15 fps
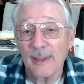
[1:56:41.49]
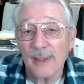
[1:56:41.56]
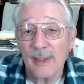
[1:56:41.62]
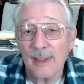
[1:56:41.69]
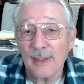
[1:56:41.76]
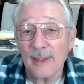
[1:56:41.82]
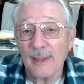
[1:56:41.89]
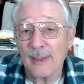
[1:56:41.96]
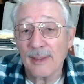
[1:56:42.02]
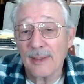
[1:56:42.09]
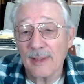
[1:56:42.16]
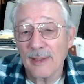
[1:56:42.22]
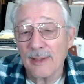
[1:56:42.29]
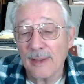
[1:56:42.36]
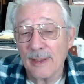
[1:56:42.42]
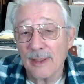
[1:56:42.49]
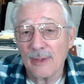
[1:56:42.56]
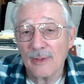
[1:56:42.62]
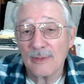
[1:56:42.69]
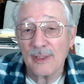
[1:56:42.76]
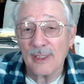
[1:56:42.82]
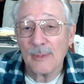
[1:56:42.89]
And
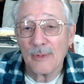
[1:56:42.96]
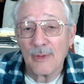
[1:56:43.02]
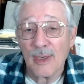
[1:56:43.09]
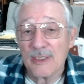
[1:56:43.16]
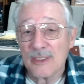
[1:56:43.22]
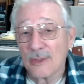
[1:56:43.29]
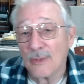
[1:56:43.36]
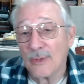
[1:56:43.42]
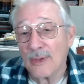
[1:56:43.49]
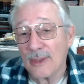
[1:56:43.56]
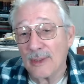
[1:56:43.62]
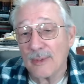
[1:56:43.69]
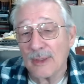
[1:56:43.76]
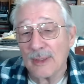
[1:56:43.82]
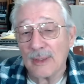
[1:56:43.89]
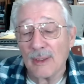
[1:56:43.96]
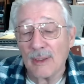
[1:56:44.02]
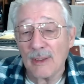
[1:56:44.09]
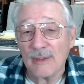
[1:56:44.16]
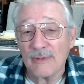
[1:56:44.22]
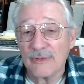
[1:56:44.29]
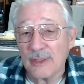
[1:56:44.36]
the Democrats are worried, well,
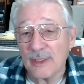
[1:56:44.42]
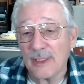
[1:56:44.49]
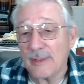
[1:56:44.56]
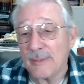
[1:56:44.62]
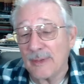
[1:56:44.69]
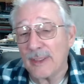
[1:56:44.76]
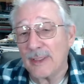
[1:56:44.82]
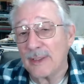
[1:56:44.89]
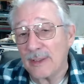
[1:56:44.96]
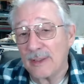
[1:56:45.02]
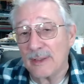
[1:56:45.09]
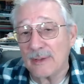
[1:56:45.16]
RFK might,